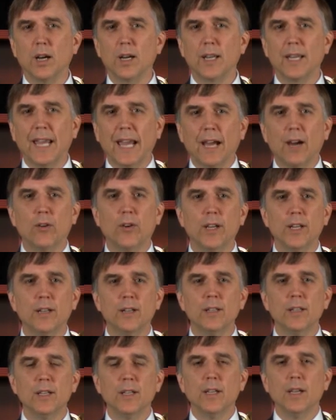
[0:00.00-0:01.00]
carried
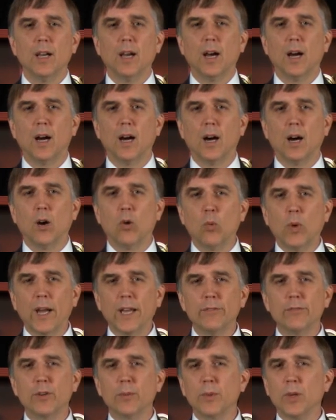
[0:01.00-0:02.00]
away
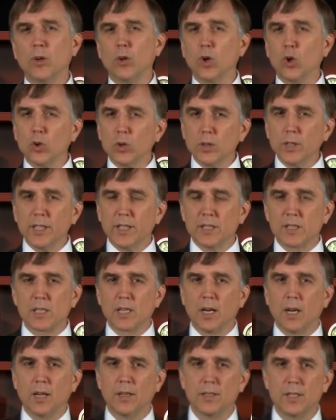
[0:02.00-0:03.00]
from their earliest
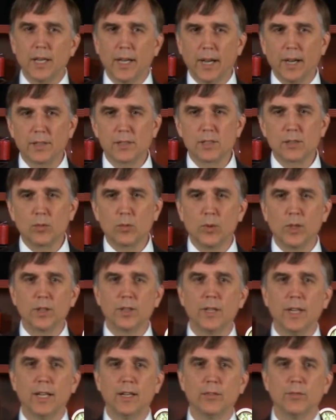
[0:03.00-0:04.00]
contacts with
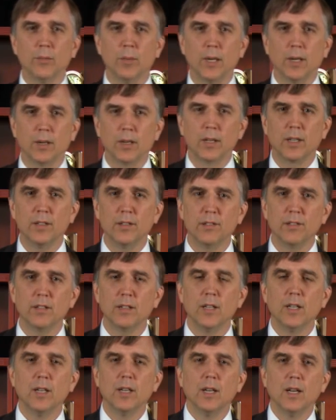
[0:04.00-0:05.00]
Native Americans
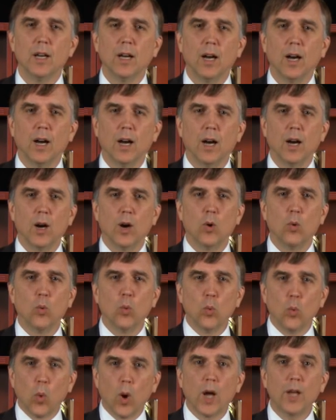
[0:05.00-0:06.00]

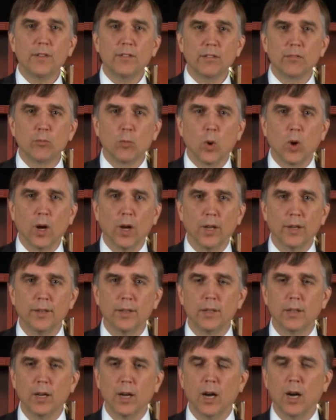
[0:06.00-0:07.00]
was
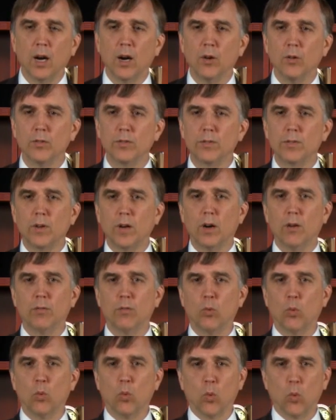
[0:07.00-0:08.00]
one of
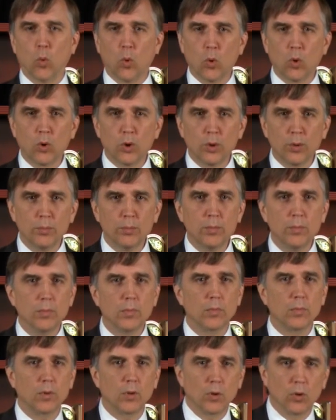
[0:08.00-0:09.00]

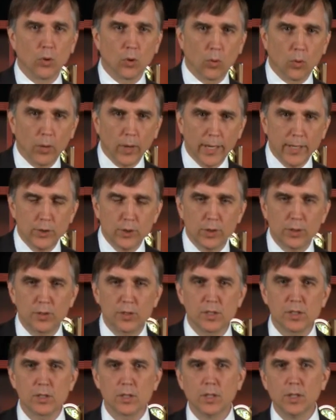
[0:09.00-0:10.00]
warm,
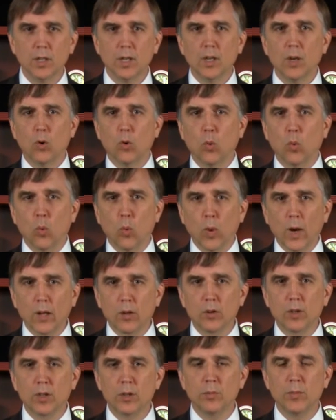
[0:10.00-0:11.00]
gracious,
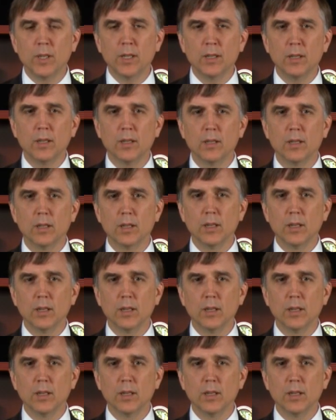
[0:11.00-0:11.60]
welcoming